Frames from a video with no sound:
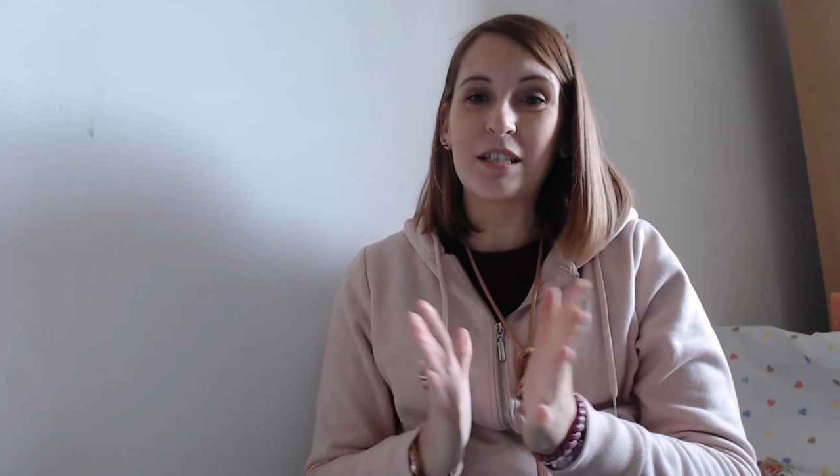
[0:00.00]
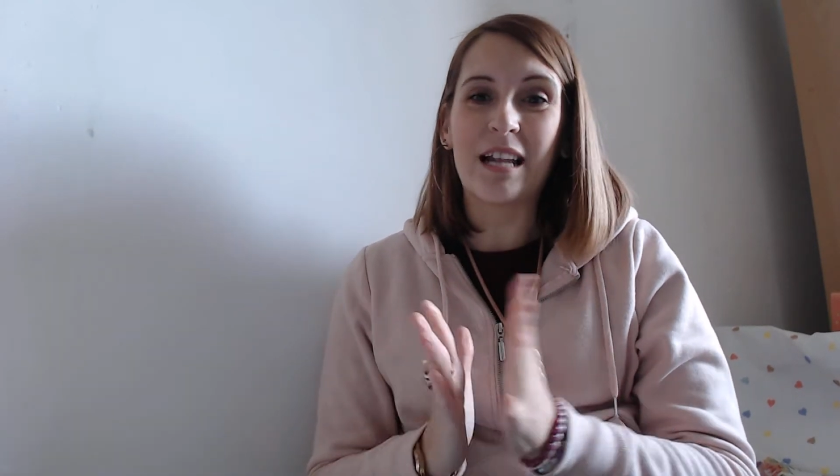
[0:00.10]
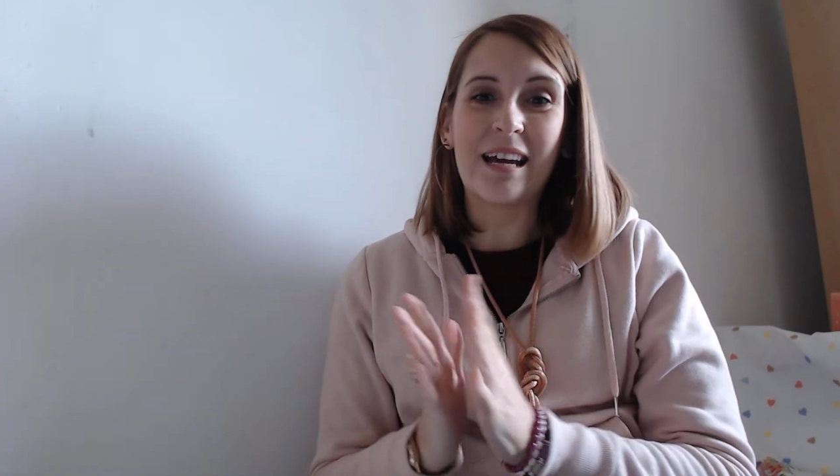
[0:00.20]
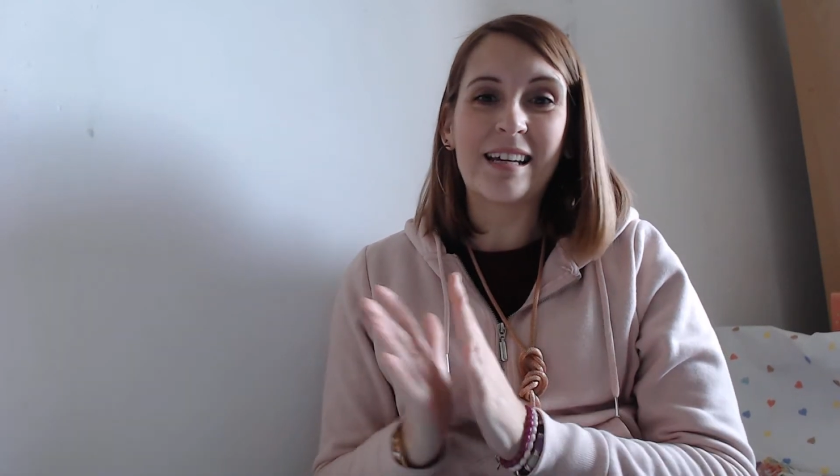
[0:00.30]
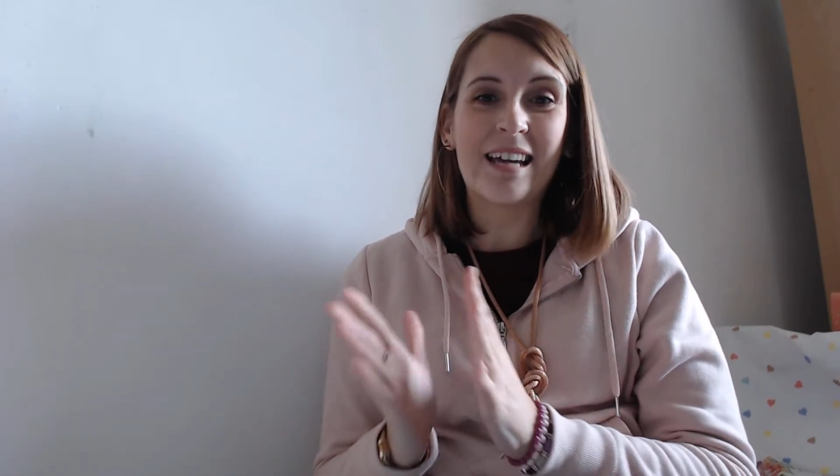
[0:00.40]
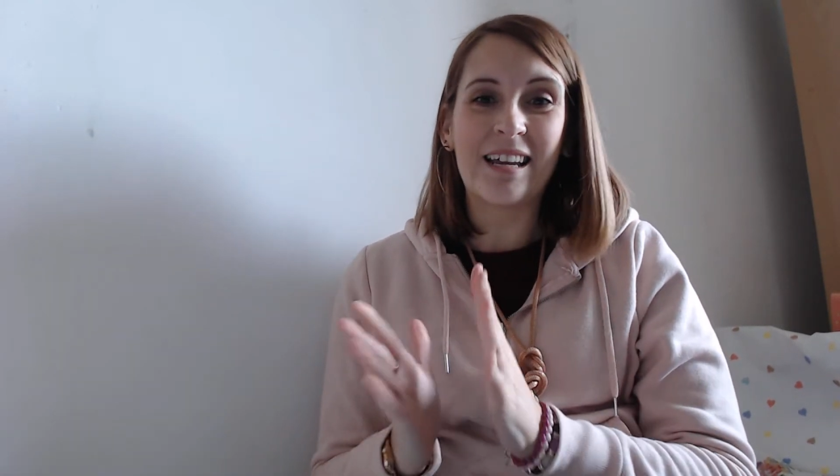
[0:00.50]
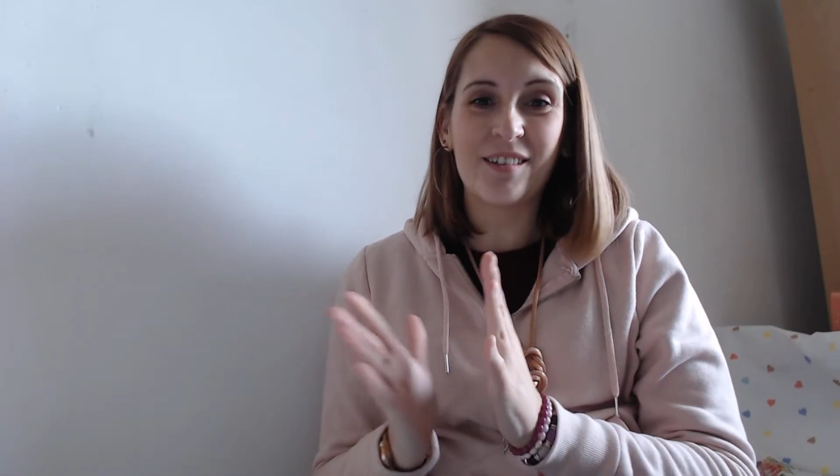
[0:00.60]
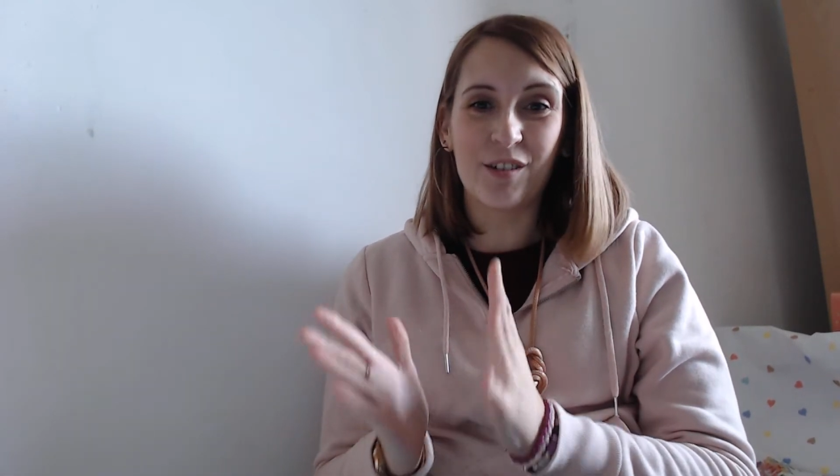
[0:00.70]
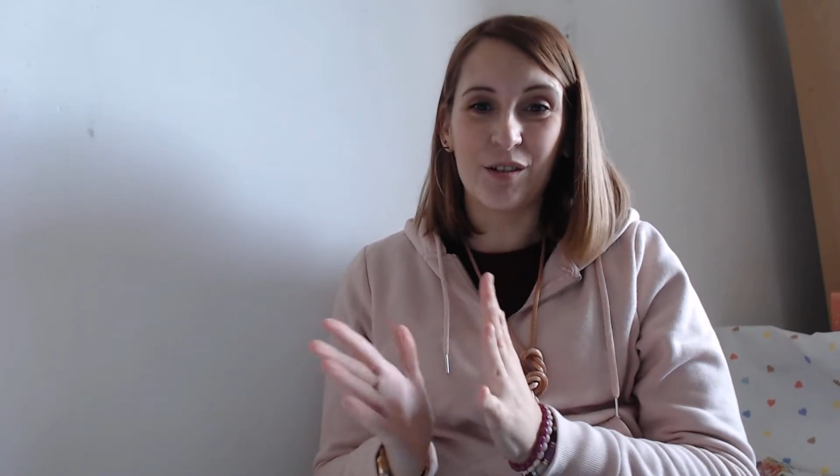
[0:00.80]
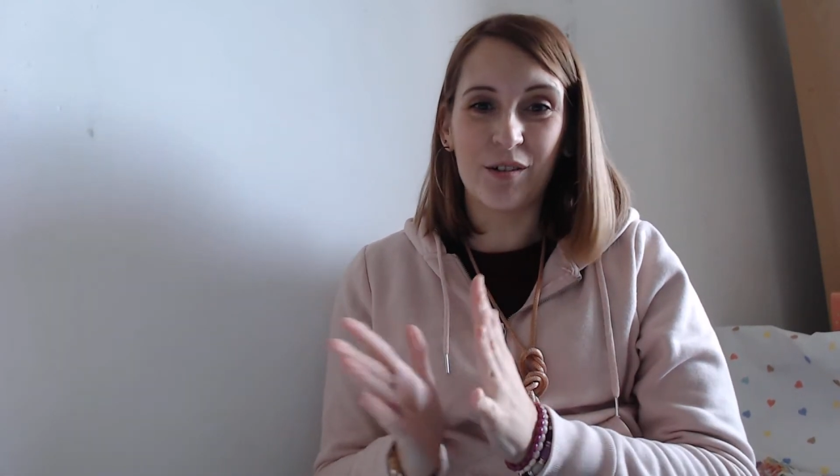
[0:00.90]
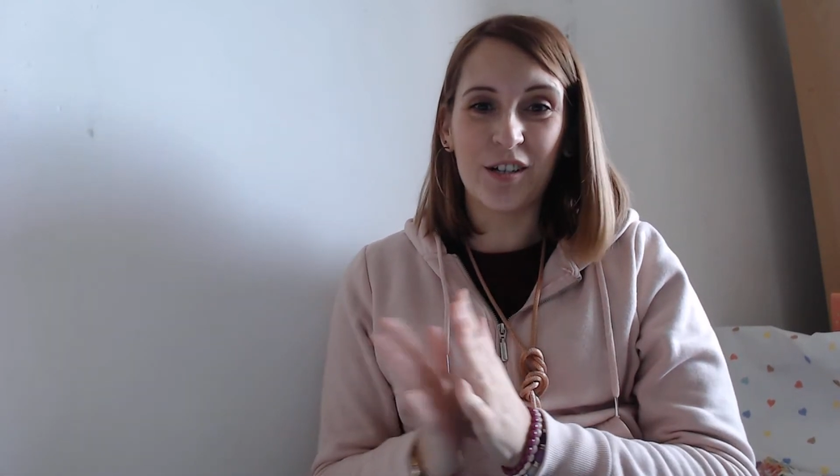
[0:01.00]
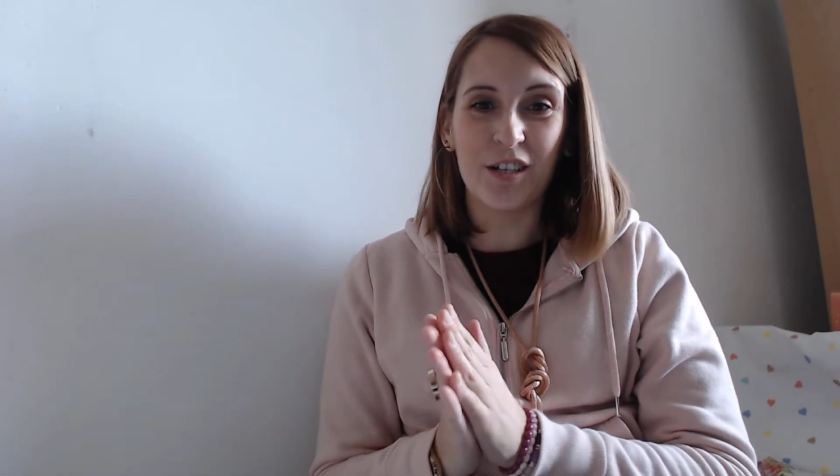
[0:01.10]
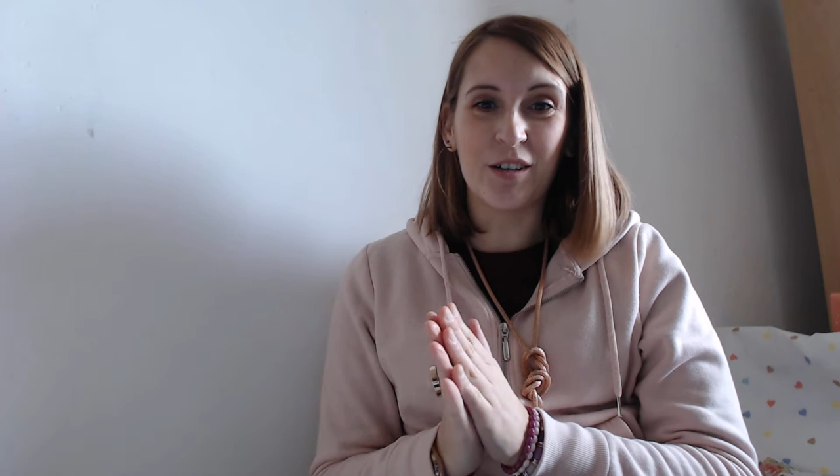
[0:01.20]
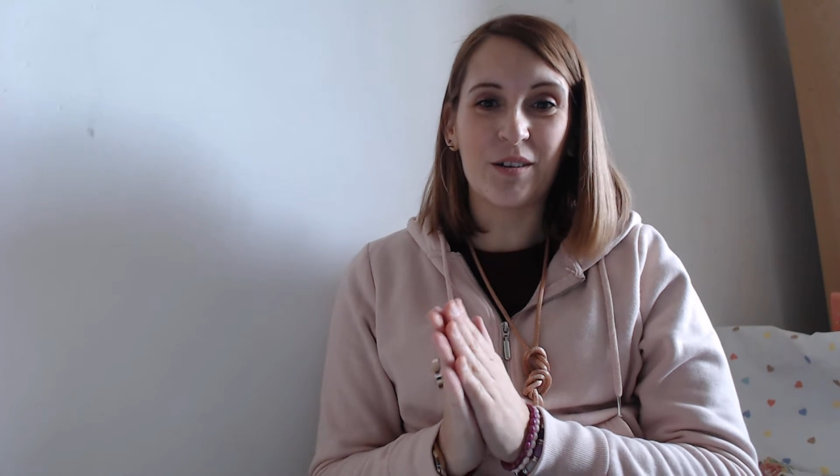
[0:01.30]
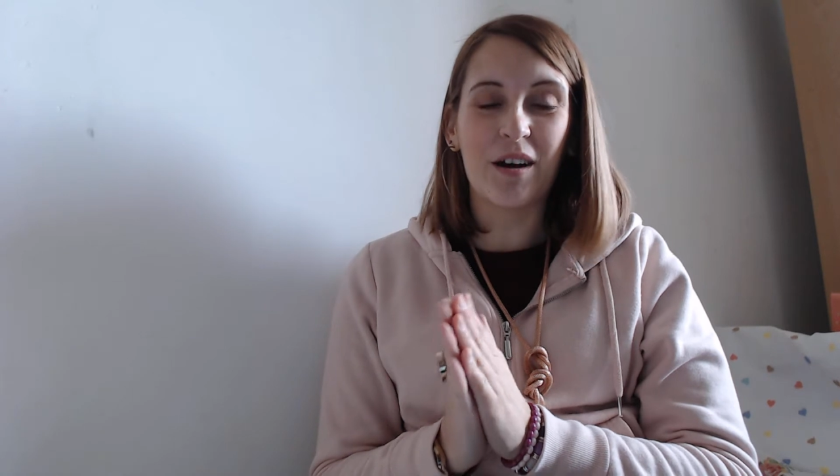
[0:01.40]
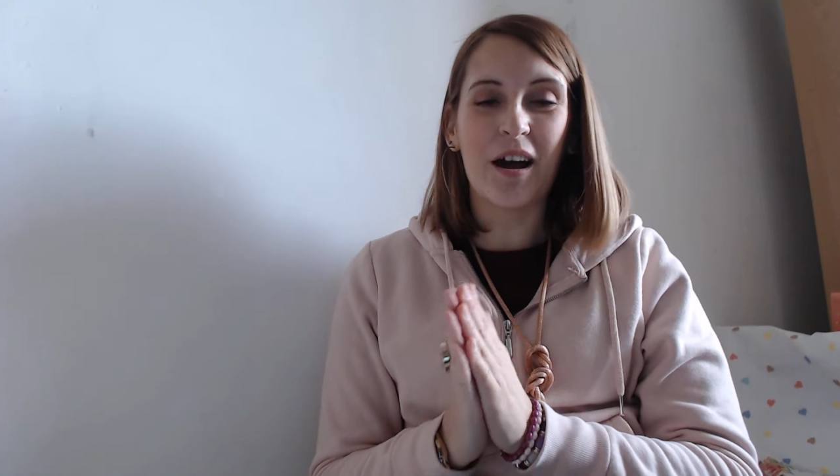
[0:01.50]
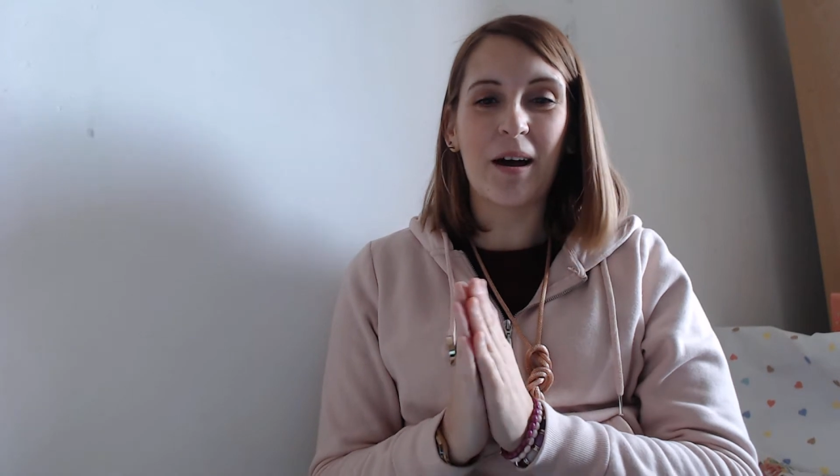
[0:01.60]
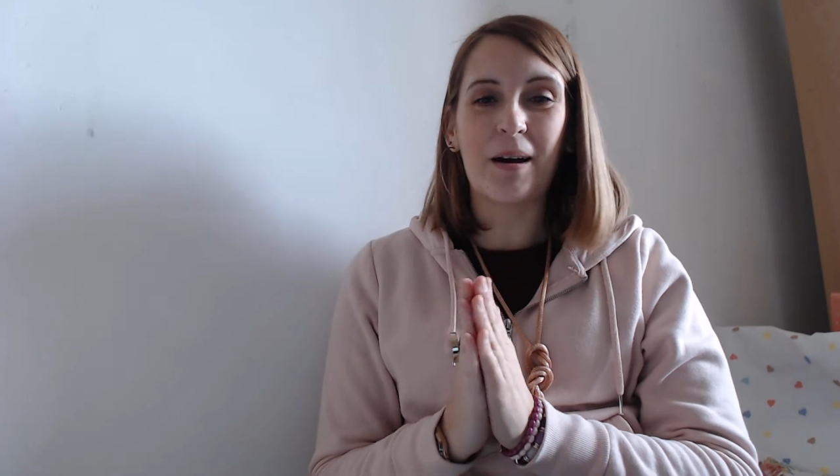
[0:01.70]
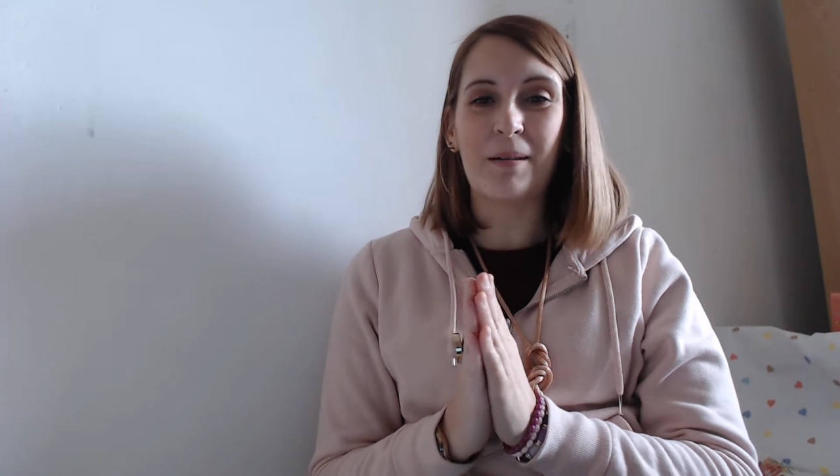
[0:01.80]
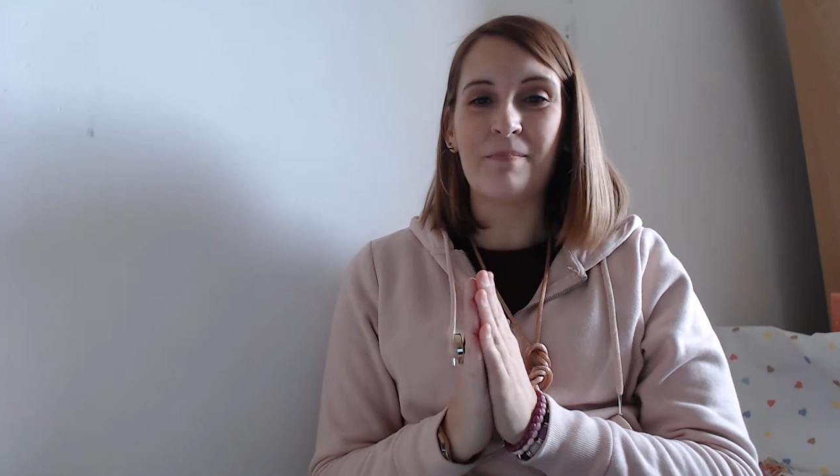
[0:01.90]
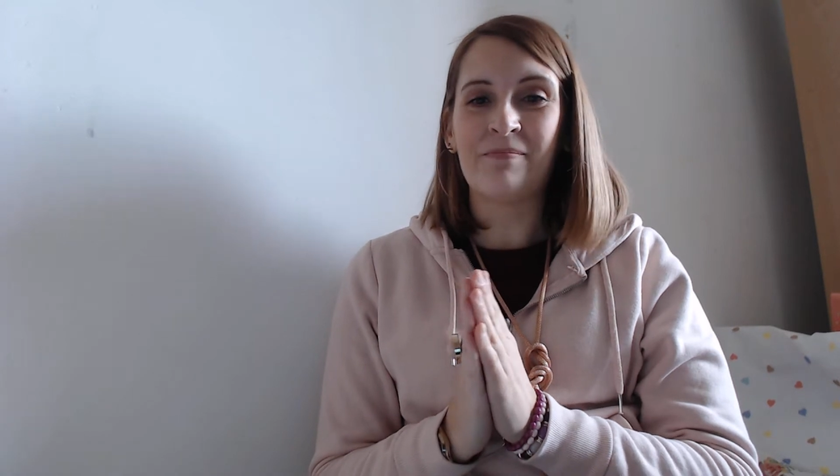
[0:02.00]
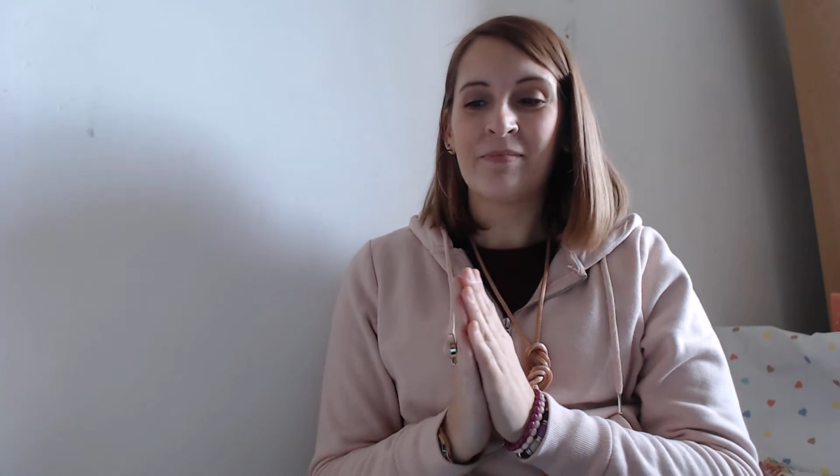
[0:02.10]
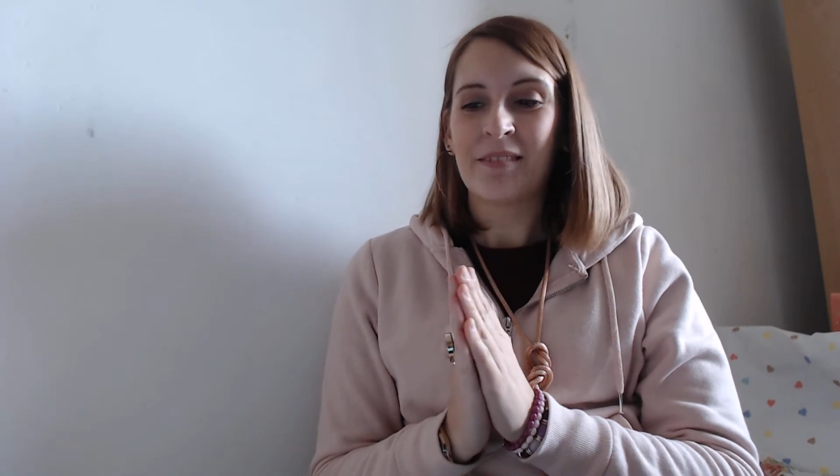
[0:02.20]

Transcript: that I can do, you know,